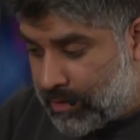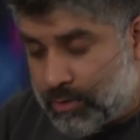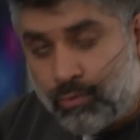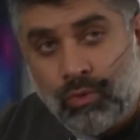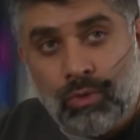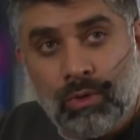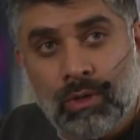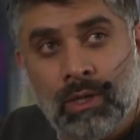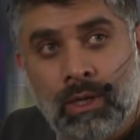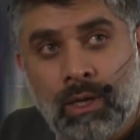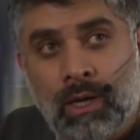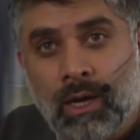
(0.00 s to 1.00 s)
small
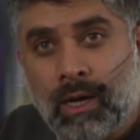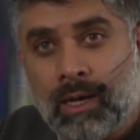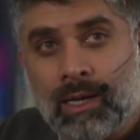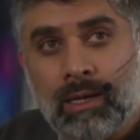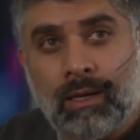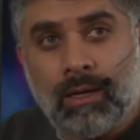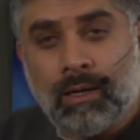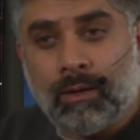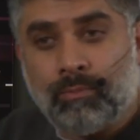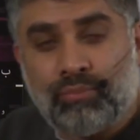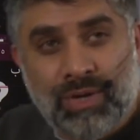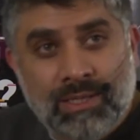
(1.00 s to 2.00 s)

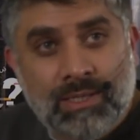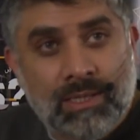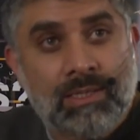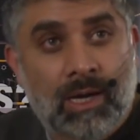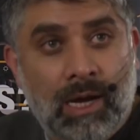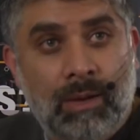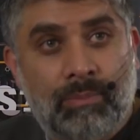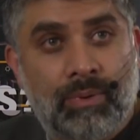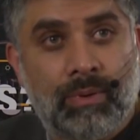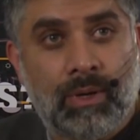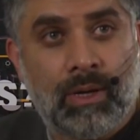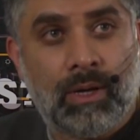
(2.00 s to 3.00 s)
printer type
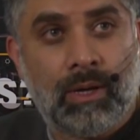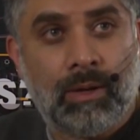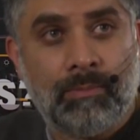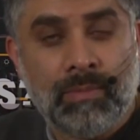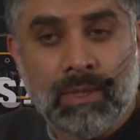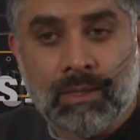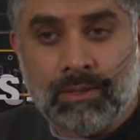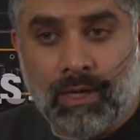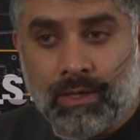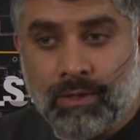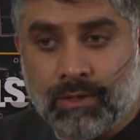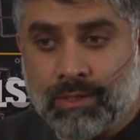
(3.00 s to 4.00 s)

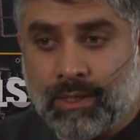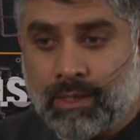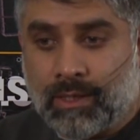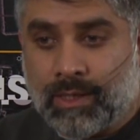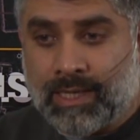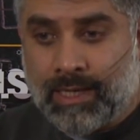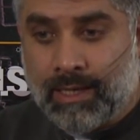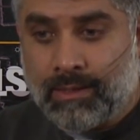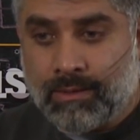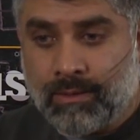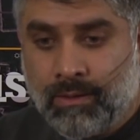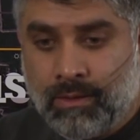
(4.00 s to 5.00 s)
diagnostic
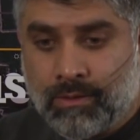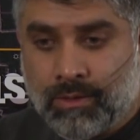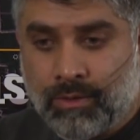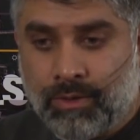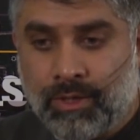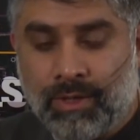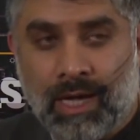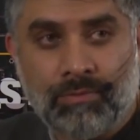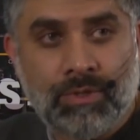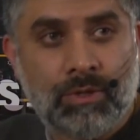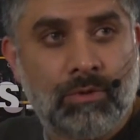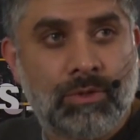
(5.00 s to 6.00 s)
kit. So you don't have
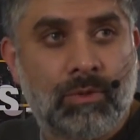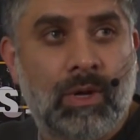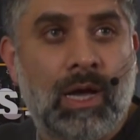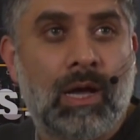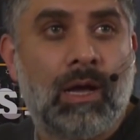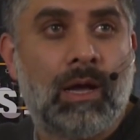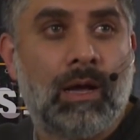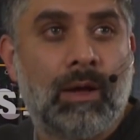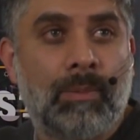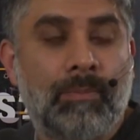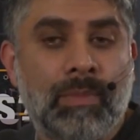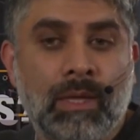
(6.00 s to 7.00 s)
to go to
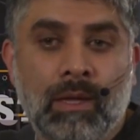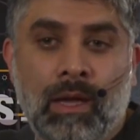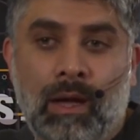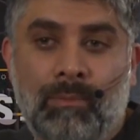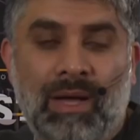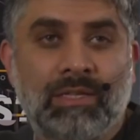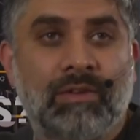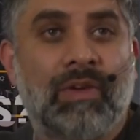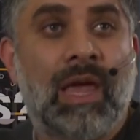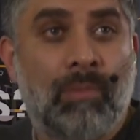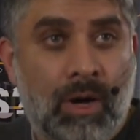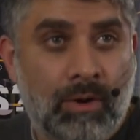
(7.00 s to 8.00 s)
a massive
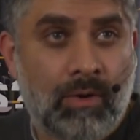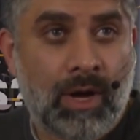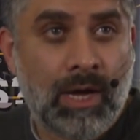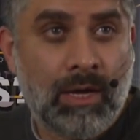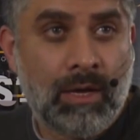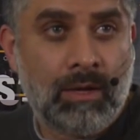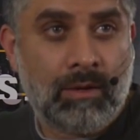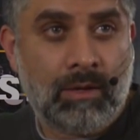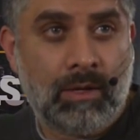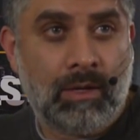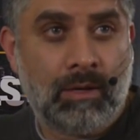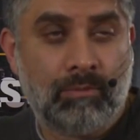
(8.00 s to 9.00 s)

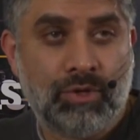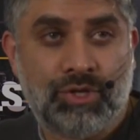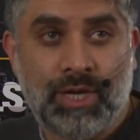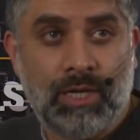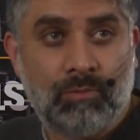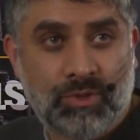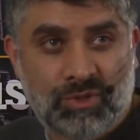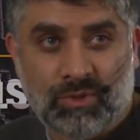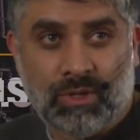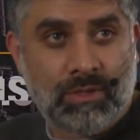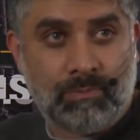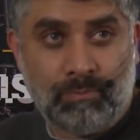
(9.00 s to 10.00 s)
MRI machine, which will
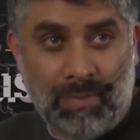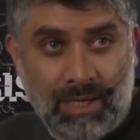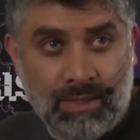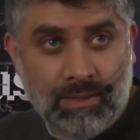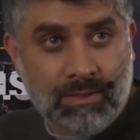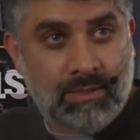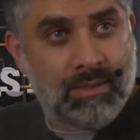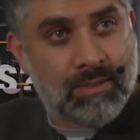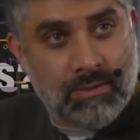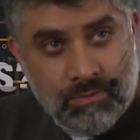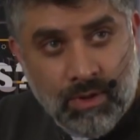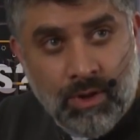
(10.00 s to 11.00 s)
cost millions. This
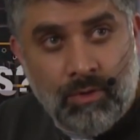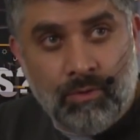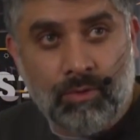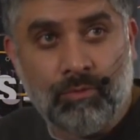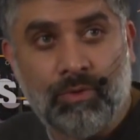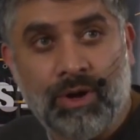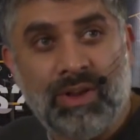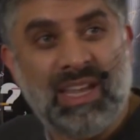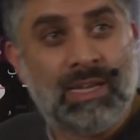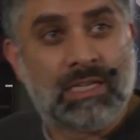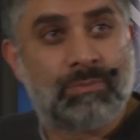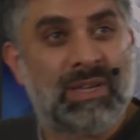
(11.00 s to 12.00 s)
is a very
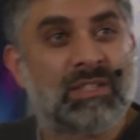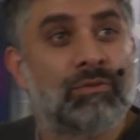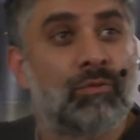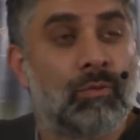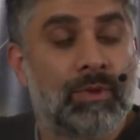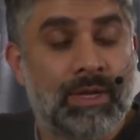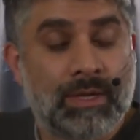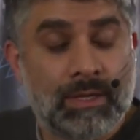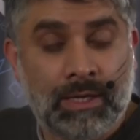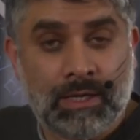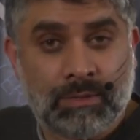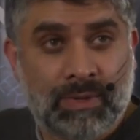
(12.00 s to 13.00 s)

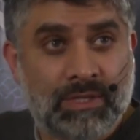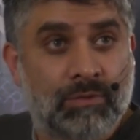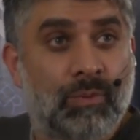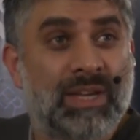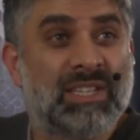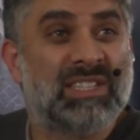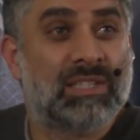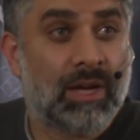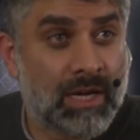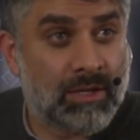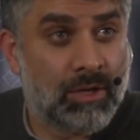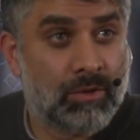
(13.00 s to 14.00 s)
inexpensive way to
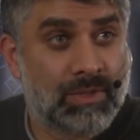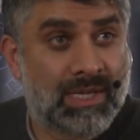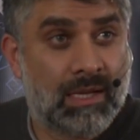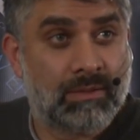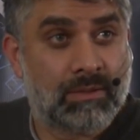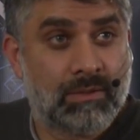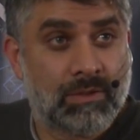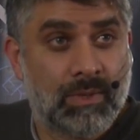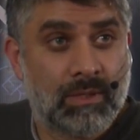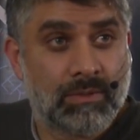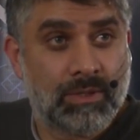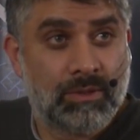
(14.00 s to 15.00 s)
diagnose cancer as
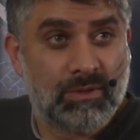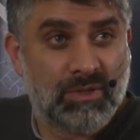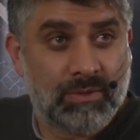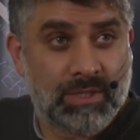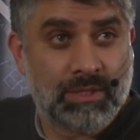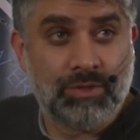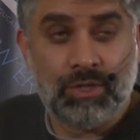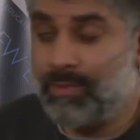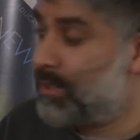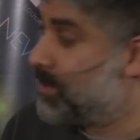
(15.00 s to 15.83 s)
well. So you could do this in GP